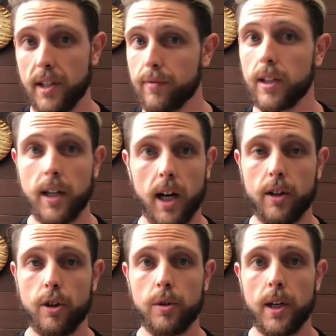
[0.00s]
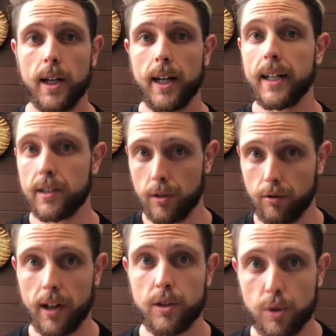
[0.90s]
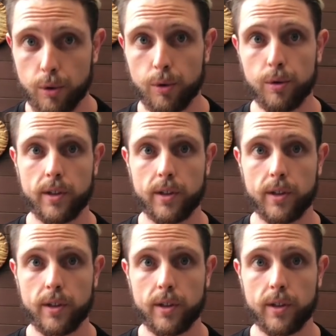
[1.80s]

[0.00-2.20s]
definitely cardio is a great tool